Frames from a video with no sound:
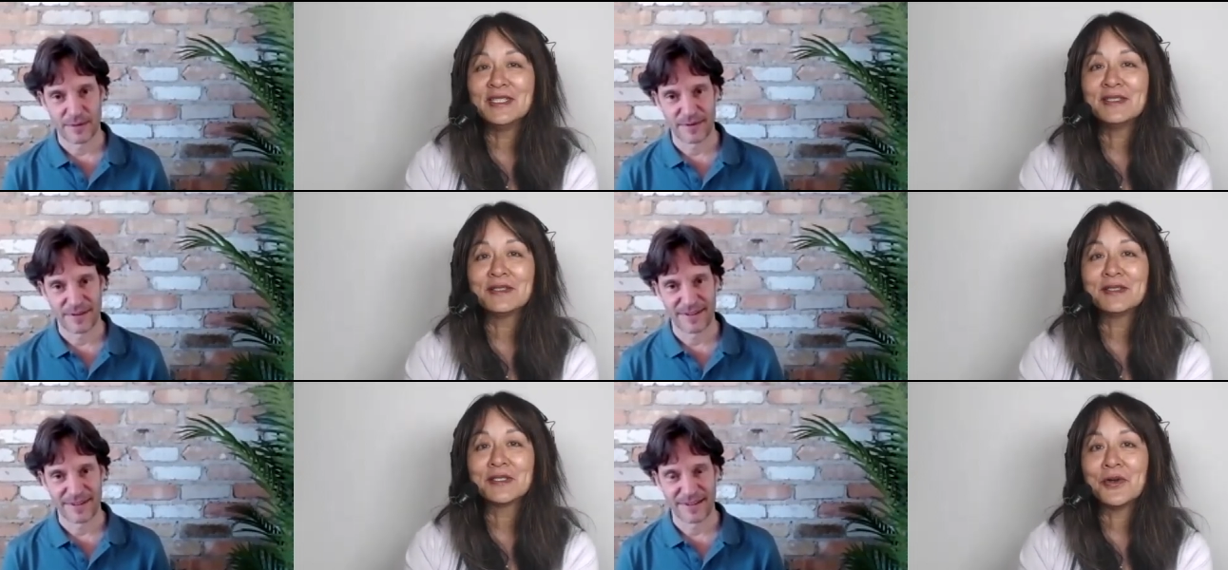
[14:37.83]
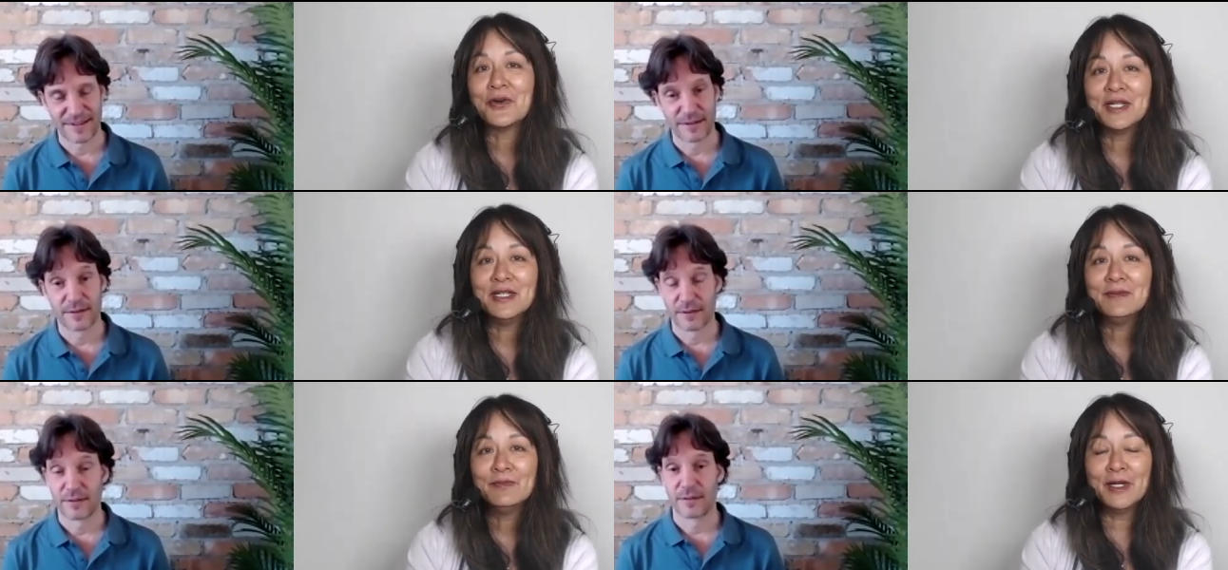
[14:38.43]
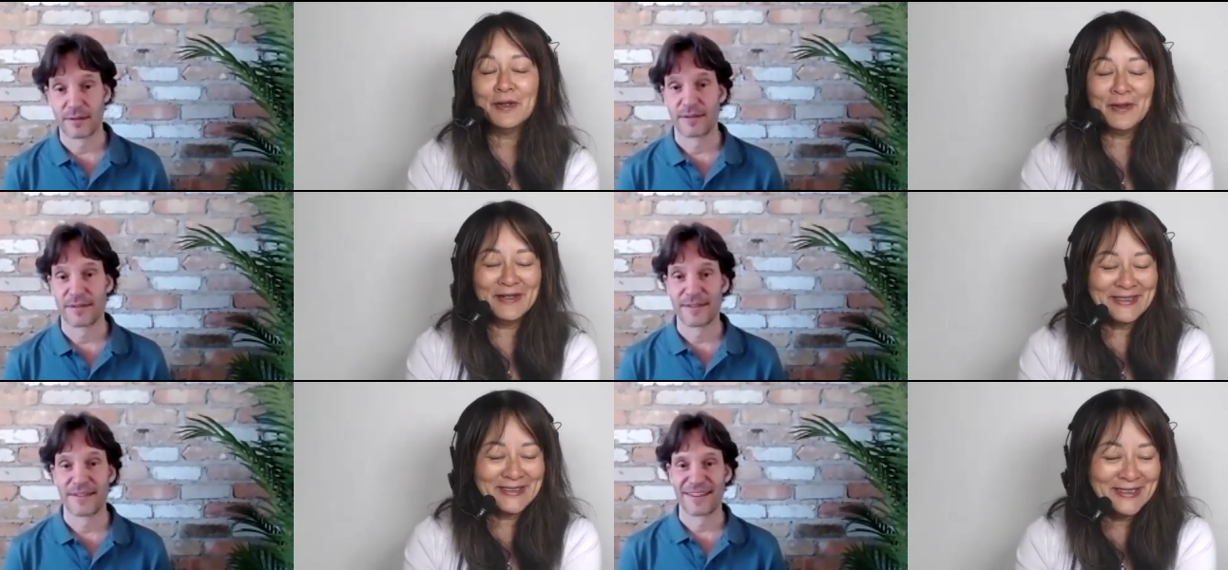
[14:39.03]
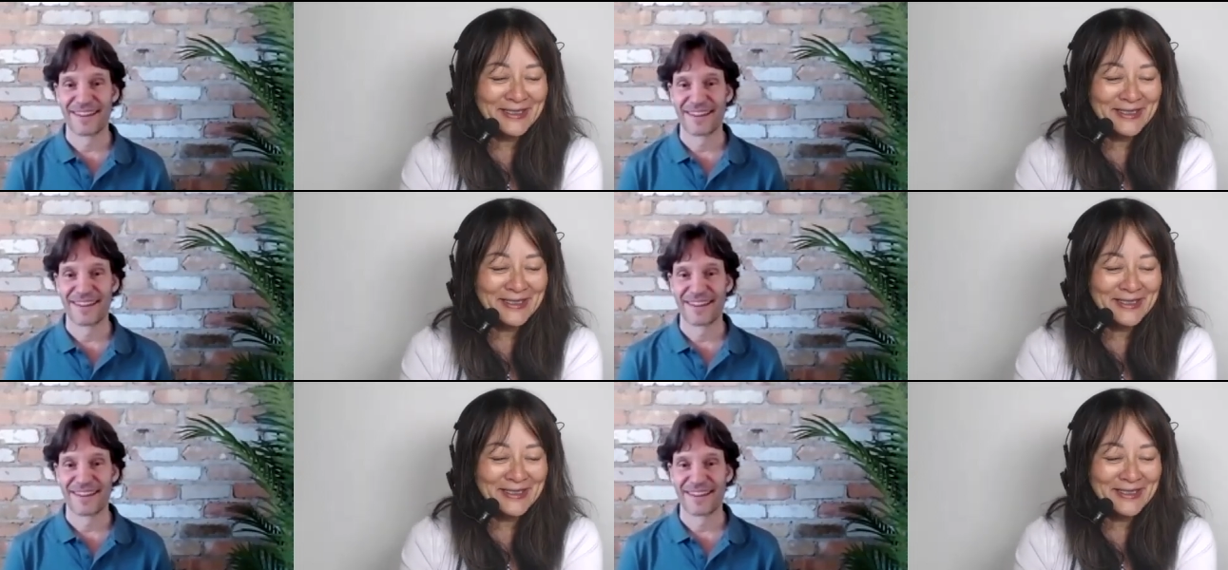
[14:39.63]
Speaker 1: And sorry, is,